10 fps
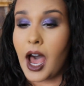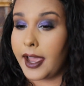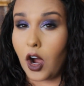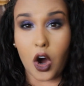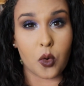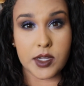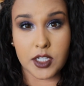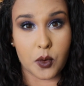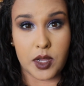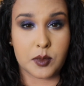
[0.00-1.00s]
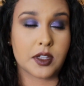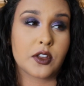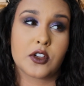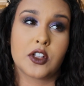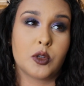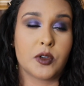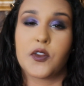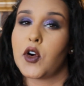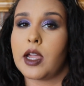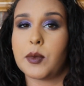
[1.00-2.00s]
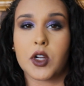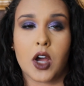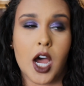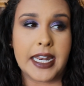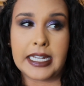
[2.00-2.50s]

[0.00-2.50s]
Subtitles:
I always go in with glitter glue before I put on